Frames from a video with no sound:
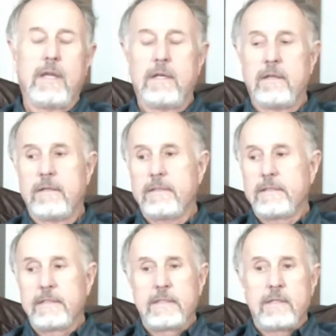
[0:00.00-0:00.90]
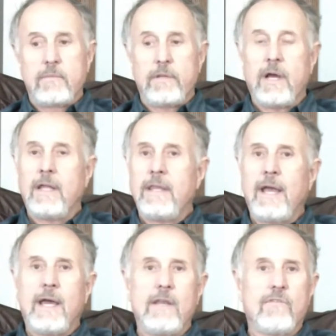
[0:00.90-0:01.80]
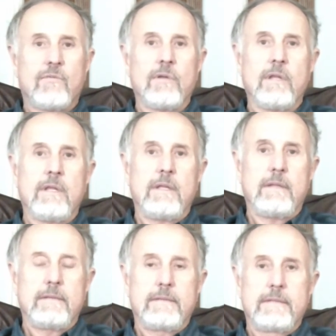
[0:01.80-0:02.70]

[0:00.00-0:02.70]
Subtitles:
And beyond that, it's really,